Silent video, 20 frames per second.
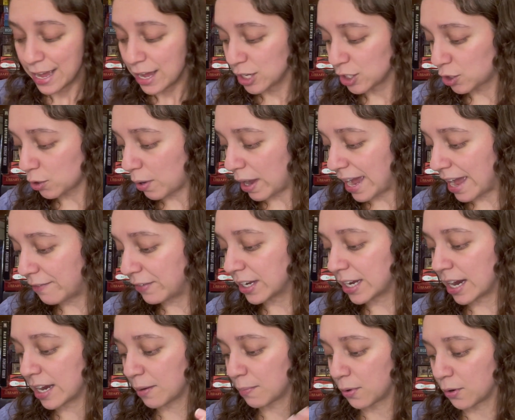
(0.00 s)
So I have it
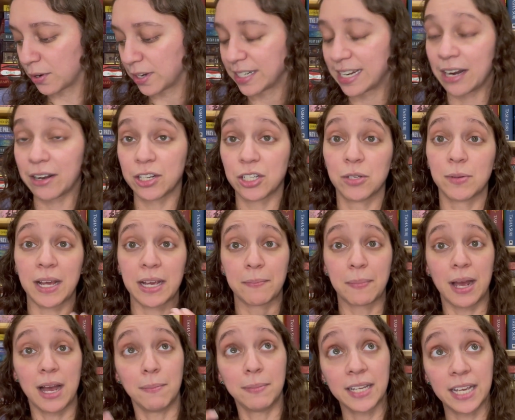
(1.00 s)
kind of broken down into like
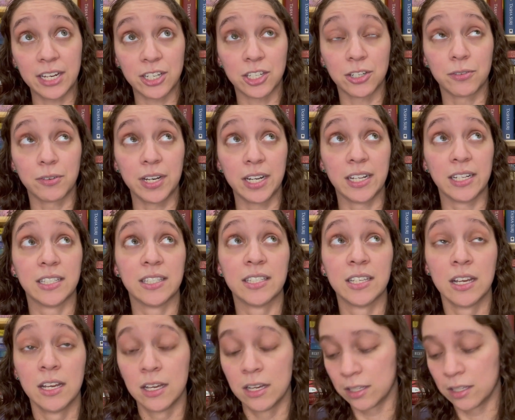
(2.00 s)
my obligation reads,